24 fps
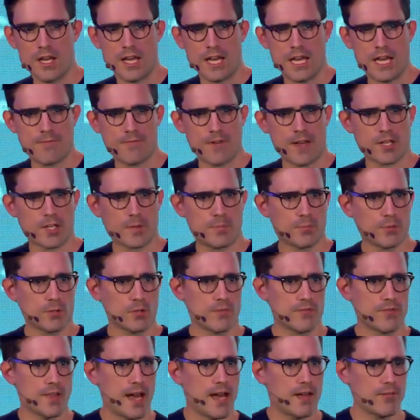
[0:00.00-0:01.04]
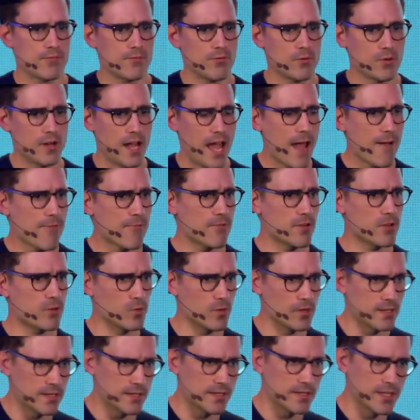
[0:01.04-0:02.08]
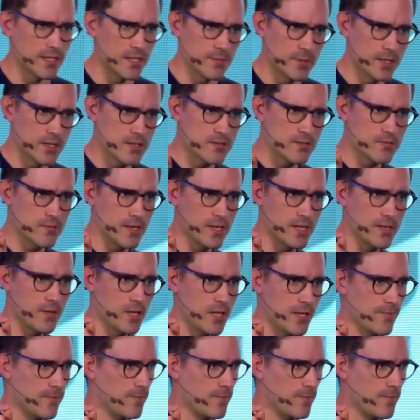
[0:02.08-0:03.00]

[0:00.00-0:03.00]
If I could prove that for everyone in the database, right,